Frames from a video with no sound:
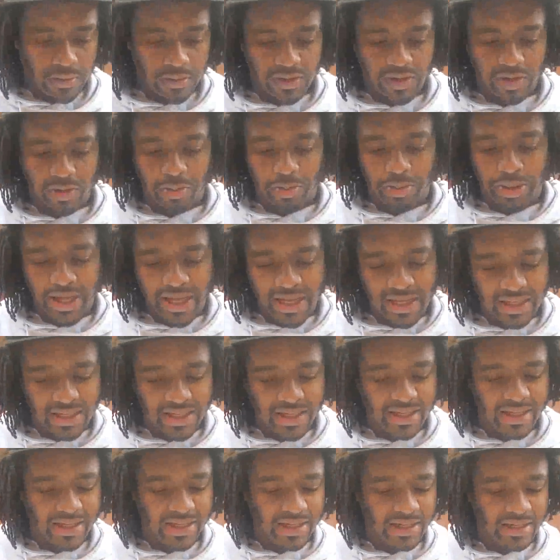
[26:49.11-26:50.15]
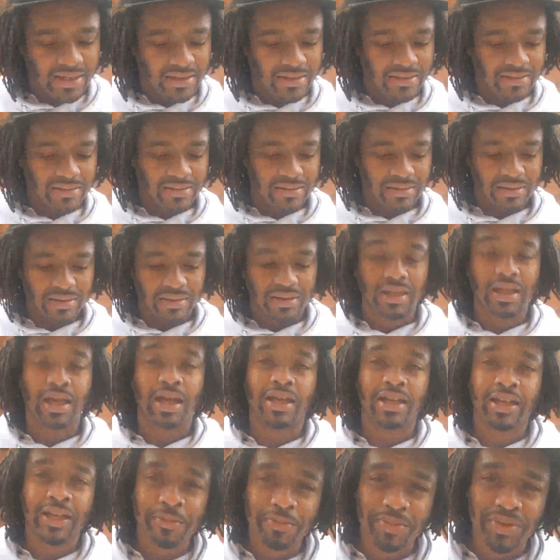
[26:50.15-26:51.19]
So Peleg
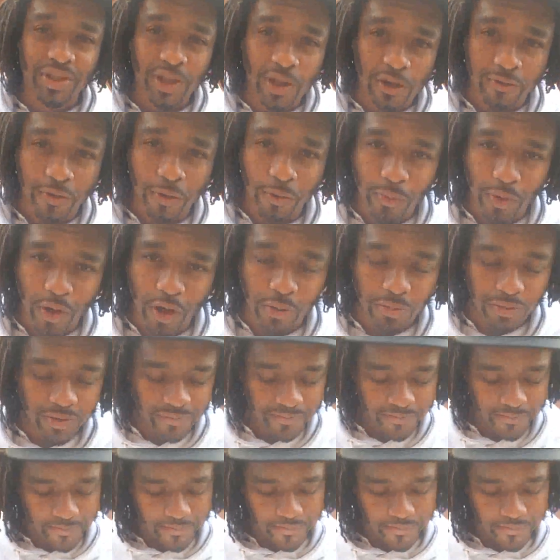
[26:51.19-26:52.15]
got himself a woman